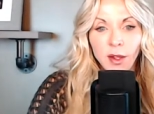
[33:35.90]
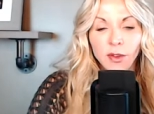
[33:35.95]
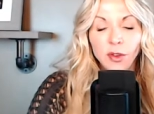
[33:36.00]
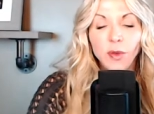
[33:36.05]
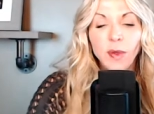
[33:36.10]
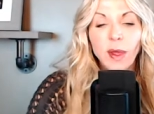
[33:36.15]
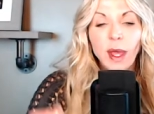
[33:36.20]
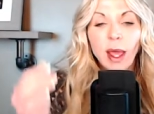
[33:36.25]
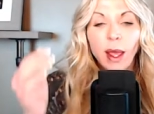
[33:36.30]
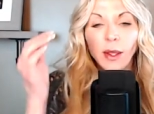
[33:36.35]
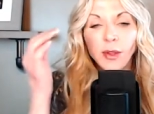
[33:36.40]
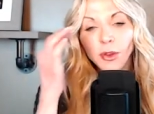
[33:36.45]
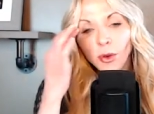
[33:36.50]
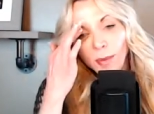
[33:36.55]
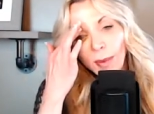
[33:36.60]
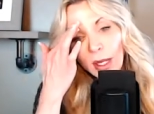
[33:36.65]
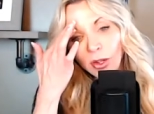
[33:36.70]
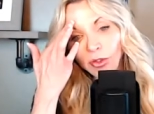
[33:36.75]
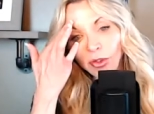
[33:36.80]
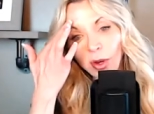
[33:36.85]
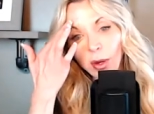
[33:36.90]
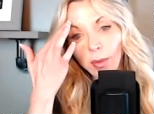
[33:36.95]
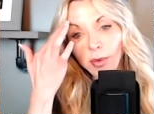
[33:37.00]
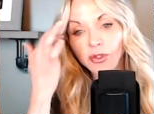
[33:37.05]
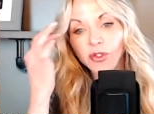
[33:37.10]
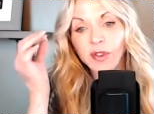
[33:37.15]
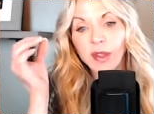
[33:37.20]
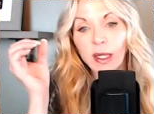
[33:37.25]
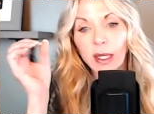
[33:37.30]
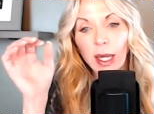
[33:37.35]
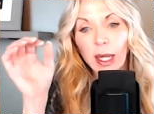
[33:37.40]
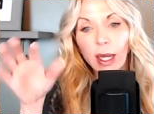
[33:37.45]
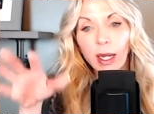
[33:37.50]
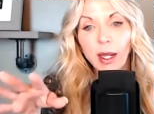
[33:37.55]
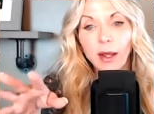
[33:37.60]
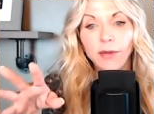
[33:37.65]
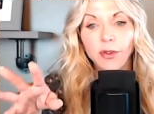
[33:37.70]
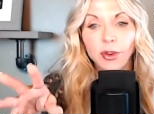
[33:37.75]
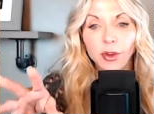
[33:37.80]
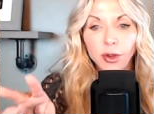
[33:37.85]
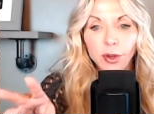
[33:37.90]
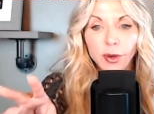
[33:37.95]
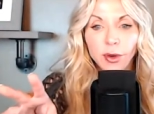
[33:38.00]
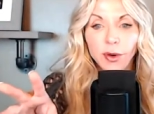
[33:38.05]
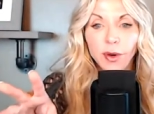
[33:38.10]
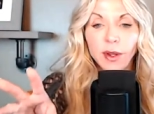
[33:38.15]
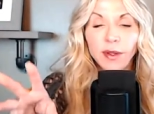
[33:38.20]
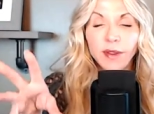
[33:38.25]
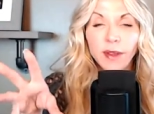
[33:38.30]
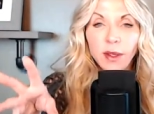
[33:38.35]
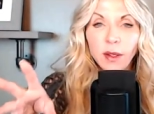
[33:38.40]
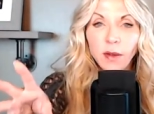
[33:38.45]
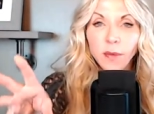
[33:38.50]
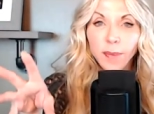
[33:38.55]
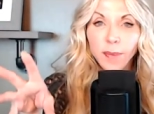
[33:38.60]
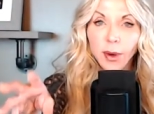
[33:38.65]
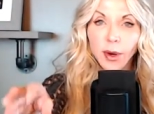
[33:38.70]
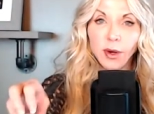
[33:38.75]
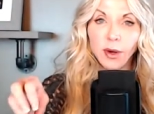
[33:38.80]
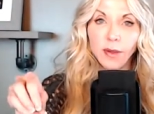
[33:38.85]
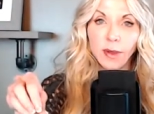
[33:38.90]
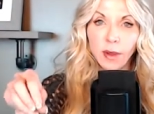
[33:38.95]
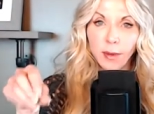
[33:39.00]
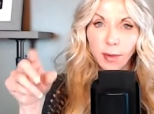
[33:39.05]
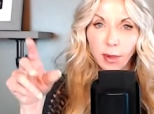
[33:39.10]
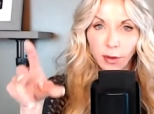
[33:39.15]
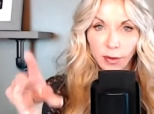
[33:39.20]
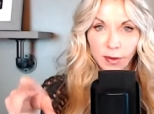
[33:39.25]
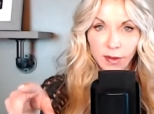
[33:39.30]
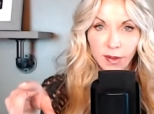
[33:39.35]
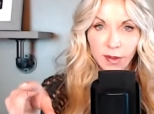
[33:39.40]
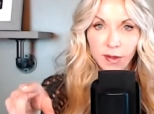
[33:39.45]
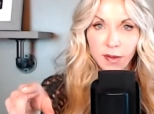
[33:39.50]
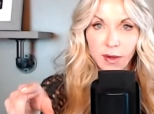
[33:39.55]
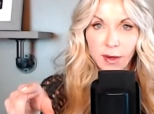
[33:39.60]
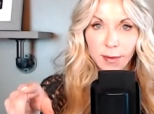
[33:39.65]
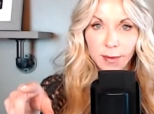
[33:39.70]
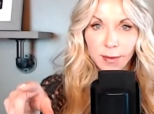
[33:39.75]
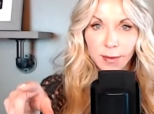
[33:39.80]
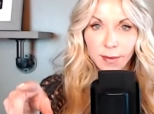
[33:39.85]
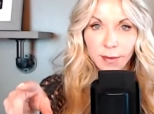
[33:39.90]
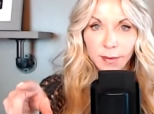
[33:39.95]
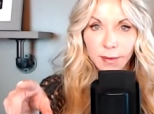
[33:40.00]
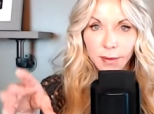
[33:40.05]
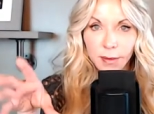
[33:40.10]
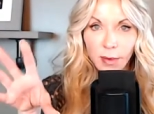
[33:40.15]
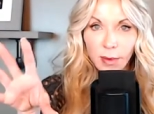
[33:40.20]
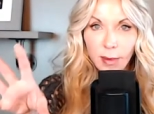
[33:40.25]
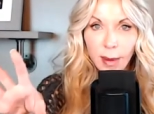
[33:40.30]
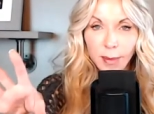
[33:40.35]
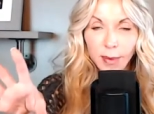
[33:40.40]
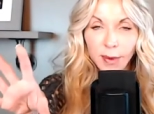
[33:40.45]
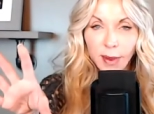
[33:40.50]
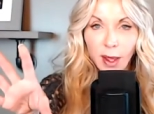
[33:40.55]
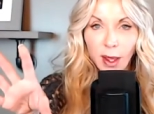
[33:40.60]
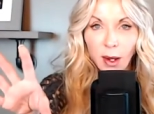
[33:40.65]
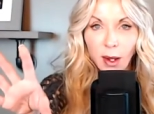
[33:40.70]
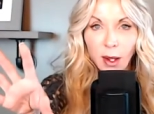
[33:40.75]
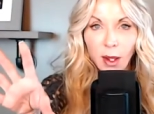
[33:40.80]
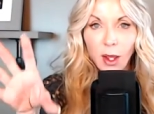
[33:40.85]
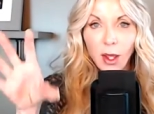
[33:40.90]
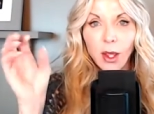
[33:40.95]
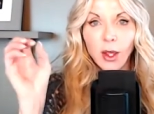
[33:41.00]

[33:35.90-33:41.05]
So, the endometrium, which is the lining of your uterus, is part of the immune system. Remember that.